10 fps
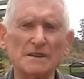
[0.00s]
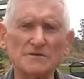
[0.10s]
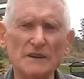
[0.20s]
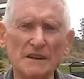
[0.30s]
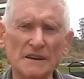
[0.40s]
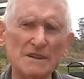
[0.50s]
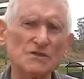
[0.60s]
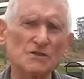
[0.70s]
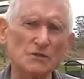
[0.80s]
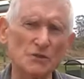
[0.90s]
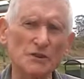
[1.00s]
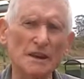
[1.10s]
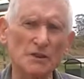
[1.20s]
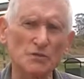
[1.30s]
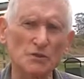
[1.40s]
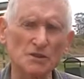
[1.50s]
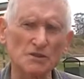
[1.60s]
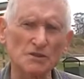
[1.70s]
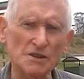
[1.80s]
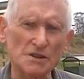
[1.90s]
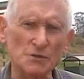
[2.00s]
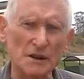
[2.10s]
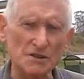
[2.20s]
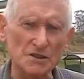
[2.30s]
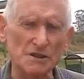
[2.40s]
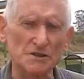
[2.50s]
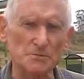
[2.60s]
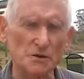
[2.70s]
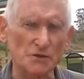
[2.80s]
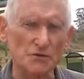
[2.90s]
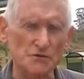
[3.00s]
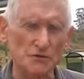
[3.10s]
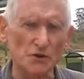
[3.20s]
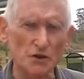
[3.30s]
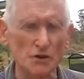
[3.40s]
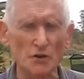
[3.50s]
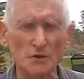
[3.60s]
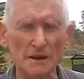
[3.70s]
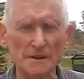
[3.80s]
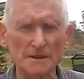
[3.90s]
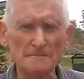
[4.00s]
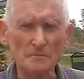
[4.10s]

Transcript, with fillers: it's very easy to work out what the situation is because we all know that